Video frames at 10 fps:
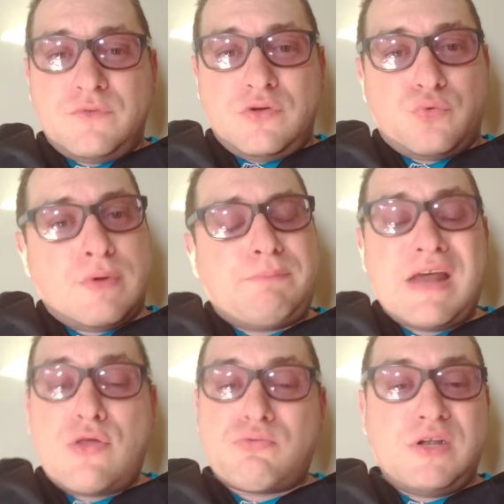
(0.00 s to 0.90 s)

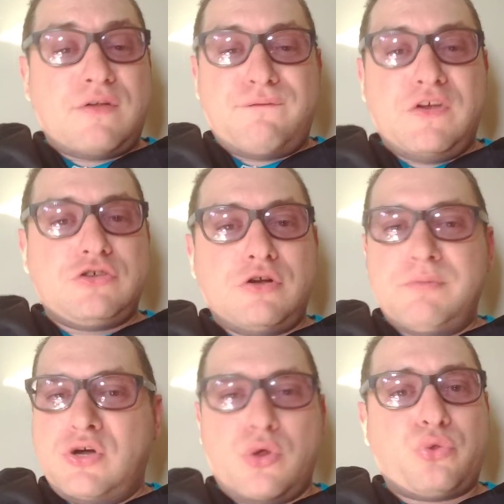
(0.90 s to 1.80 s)
replacement official?
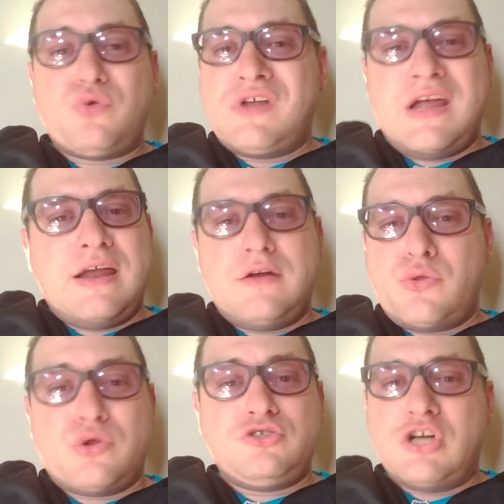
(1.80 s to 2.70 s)
Because today,
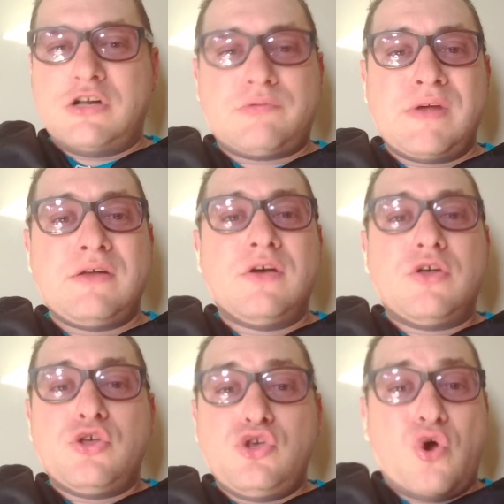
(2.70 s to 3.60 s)
ladies and gentlemen,
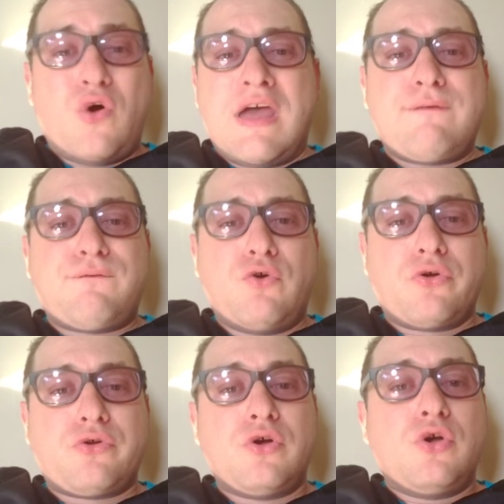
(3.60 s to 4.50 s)
your
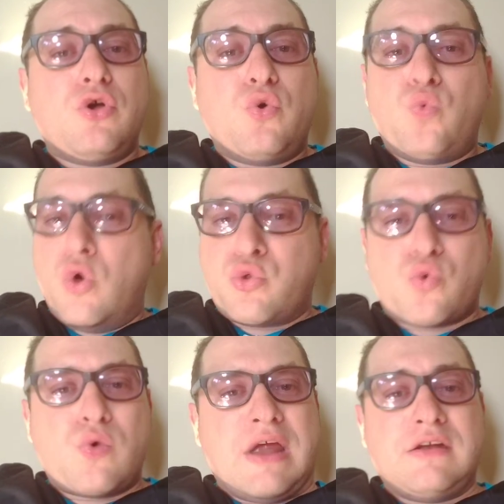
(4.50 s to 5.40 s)
effort was
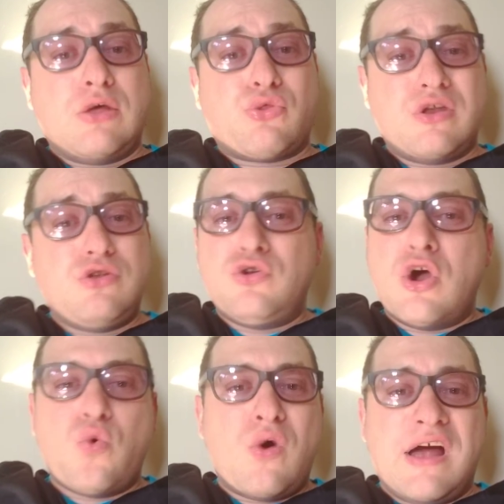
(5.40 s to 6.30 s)
horrendous. And you
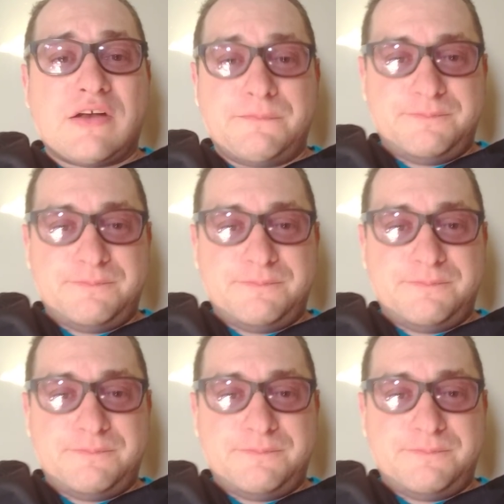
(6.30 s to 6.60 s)
know what?